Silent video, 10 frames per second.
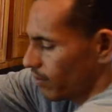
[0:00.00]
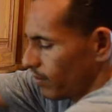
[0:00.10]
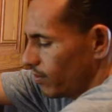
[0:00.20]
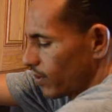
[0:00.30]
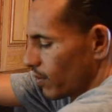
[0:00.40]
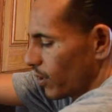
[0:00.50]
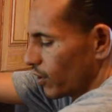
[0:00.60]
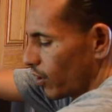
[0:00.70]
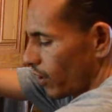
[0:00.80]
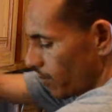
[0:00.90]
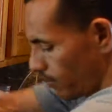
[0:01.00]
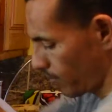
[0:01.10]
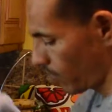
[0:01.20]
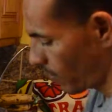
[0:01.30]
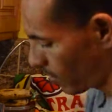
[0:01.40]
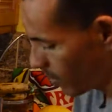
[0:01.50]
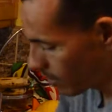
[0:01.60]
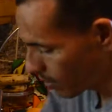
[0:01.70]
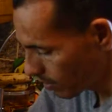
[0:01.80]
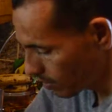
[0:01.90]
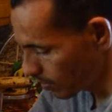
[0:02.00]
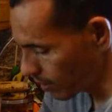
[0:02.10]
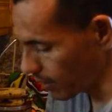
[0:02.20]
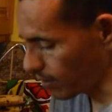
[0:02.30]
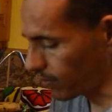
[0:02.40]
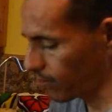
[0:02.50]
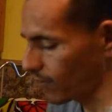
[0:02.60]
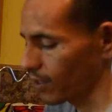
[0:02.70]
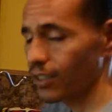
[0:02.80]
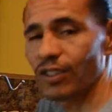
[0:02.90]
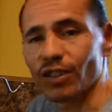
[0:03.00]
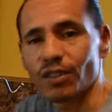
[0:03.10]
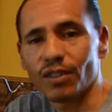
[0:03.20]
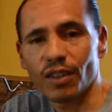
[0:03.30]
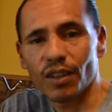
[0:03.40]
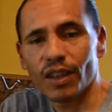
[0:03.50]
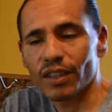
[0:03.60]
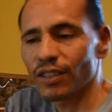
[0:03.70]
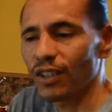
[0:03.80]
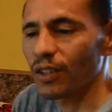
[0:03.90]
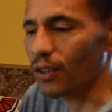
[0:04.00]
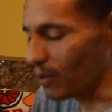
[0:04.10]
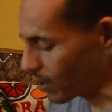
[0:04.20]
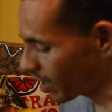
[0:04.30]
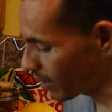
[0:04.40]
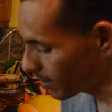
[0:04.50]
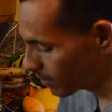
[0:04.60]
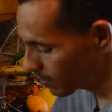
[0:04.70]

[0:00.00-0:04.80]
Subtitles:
It's in my jar. Okay. This is like a silicone, kind of